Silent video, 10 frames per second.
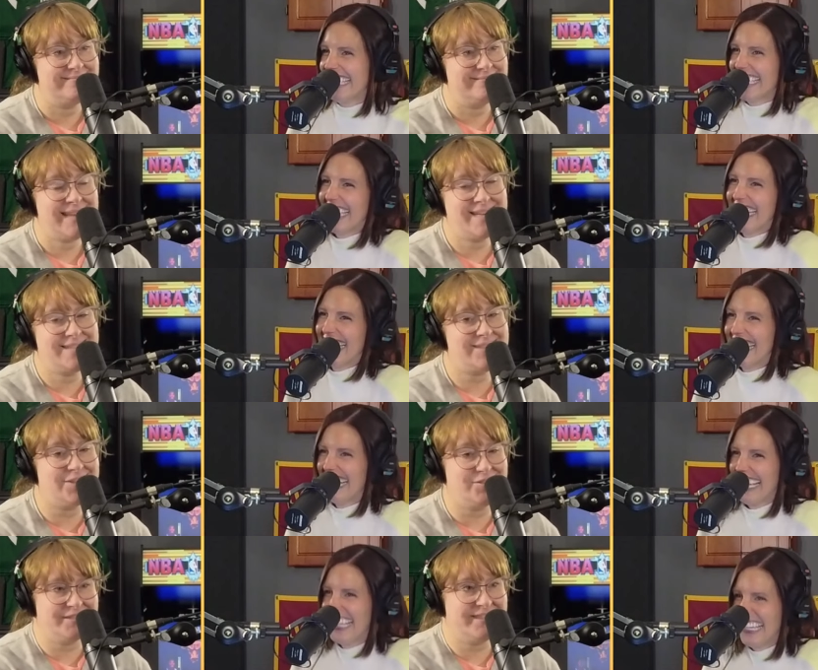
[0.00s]
Speaker 1: Case
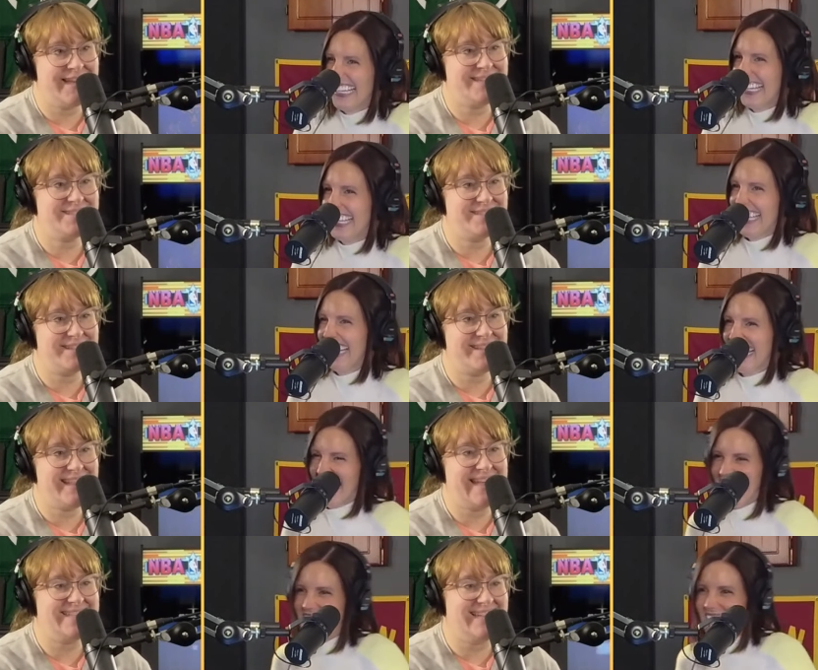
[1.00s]
closed. That's
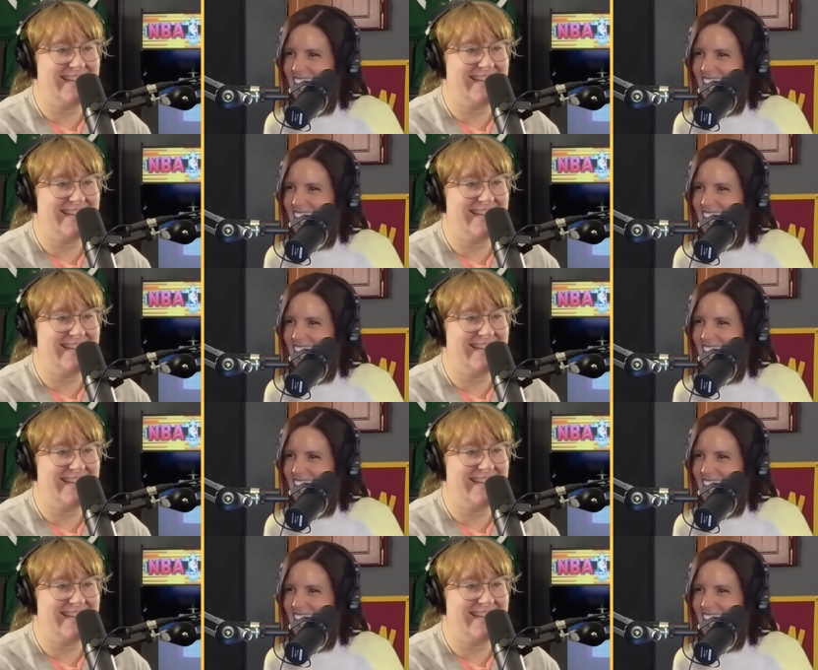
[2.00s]
that's it.